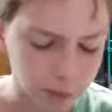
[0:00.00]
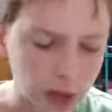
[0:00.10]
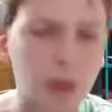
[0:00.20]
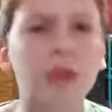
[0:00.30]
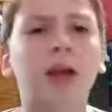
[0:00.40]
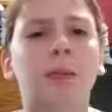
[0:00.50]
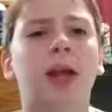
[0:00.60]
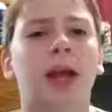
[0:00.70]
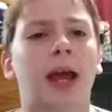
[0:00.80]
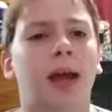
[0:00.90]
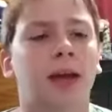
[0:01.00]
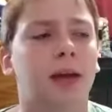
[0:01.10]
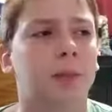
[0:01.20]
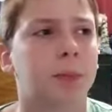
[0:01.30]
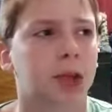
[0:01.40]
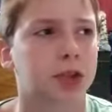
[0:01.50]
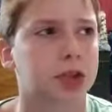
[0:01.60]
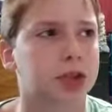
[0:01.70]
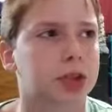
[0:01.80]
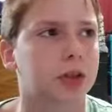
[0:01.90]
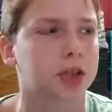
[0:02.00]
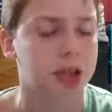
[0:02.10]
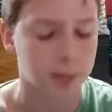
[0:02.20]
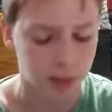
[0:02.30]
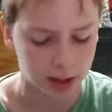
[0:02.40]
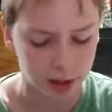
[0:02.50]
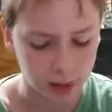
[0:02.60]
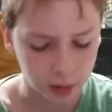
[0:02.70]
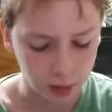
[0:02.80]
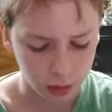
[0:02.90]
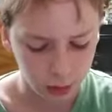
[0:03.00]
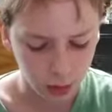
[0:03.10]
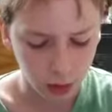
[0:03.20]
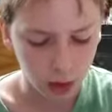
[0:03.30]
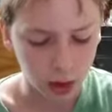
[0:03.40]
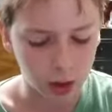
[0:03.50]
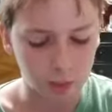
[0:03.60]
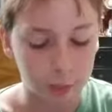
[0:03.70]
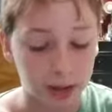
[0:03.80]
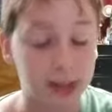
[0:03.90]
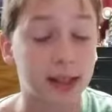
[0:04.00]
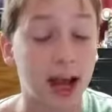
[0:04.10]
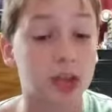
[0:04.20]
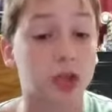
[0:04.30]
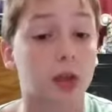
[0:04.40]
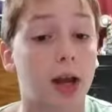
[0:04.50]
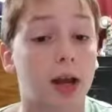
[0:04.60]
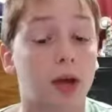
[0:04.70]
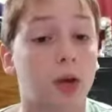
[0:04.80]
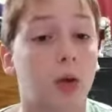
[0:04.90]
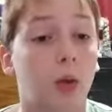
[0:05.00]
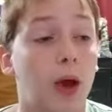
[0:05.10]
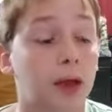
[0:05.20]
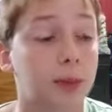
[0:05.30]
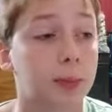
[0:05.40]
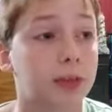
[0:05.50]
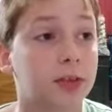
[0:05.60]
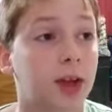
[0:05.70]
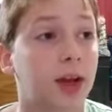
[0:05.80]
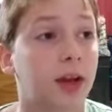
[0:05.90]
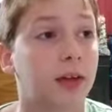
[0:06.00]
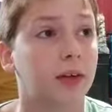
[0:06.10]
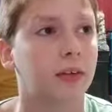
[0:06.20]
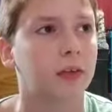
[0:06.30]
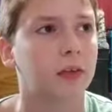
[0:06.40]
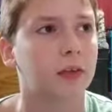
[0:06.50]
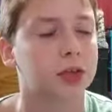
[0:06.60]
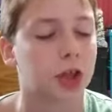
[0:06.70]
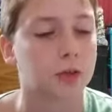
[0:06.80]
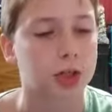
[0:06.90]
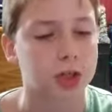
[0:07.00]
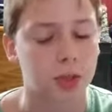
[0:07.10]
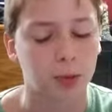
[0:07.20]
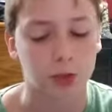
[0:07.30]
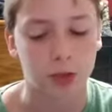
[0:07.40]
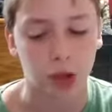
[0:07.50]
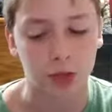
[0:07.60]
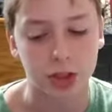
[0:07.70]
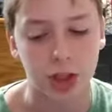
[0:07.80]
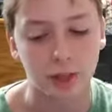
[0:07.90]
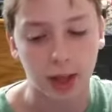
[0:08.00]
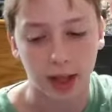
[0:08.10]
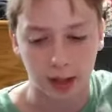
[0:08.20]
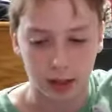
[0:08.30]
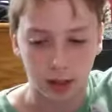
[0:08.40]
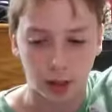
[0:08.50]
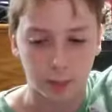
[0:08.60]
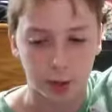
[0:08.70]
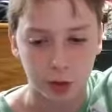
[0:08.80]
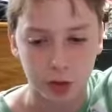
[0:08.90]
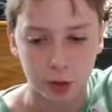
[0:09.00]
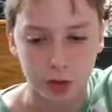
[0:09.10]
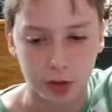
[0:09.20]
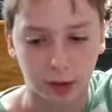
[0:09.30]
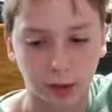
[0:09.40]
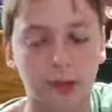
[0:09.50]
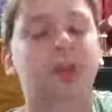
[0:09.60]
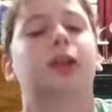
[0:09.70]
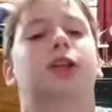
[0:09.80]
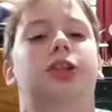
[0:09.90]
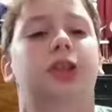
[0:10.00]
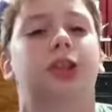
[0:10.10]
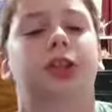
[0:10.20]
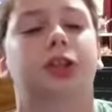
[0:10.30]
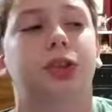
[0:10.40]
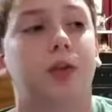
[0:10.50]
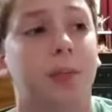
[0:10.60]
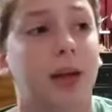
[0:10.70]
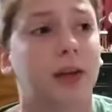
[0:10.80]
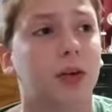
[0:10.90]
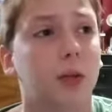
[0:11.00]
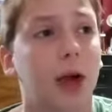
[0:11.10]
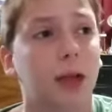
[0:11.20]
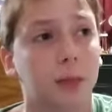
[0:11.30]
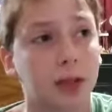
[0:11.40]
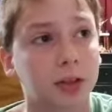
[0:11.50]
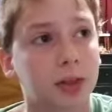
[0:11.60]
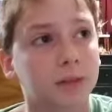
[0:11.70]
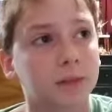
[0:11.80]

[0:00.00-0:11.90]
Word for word: I think I'm going to edit in pictures to this. I might. Uh, but he has created a new element, and Jarvis, I believe Jarvis said that in Iron Man 2. He's like, Congratulations, you have made a new element